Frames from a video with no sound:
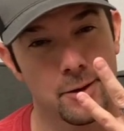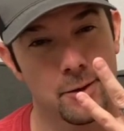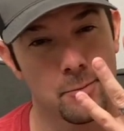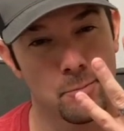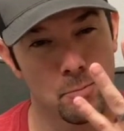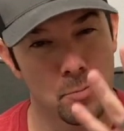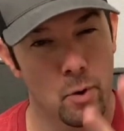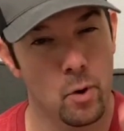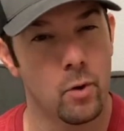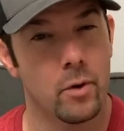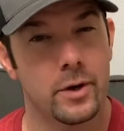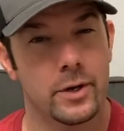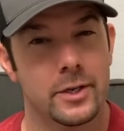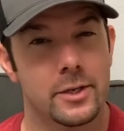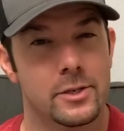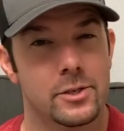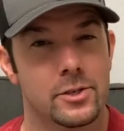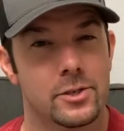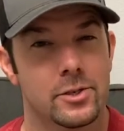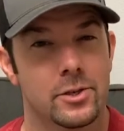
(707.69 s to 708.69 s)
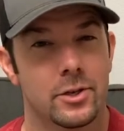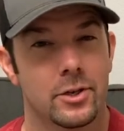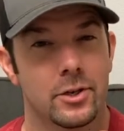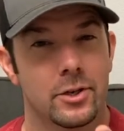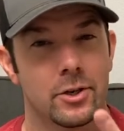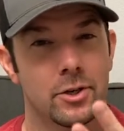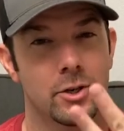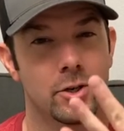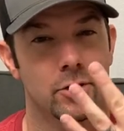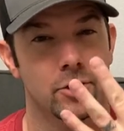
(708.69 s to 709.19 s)
boys
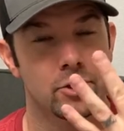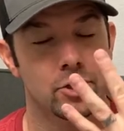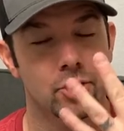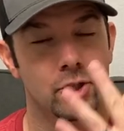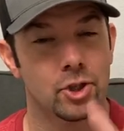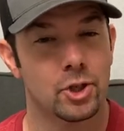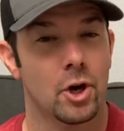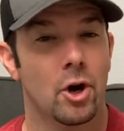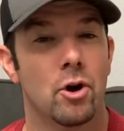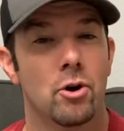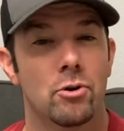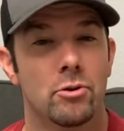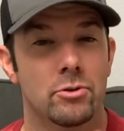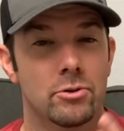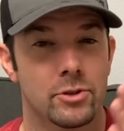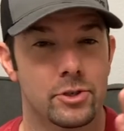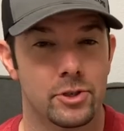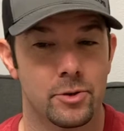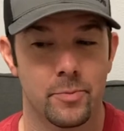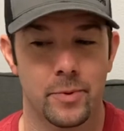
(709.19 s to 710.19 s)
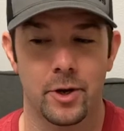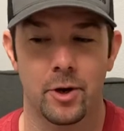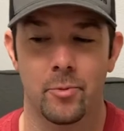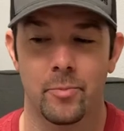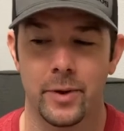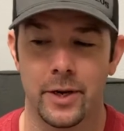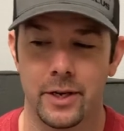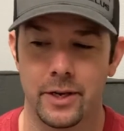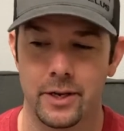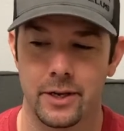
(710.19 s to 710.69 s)
chose to be
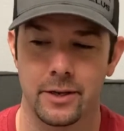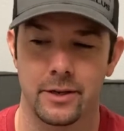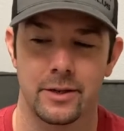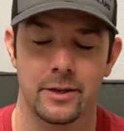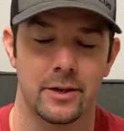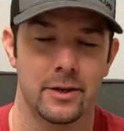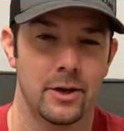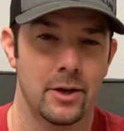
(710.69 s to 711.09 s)
obedient.